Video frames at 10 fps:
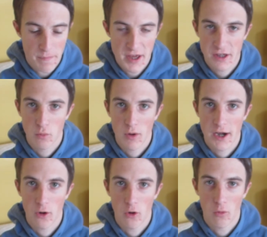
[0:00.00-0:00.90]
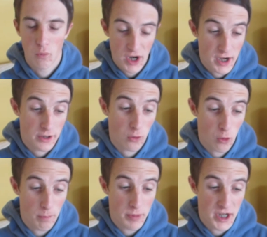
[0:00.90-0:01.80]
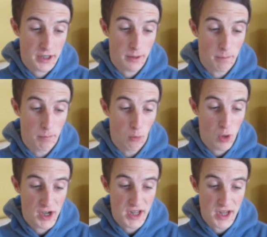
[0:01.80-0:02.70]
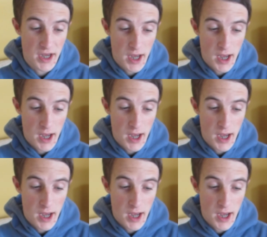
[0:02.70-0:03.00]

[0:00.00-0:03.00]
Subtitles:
Big Red or Big Boydie?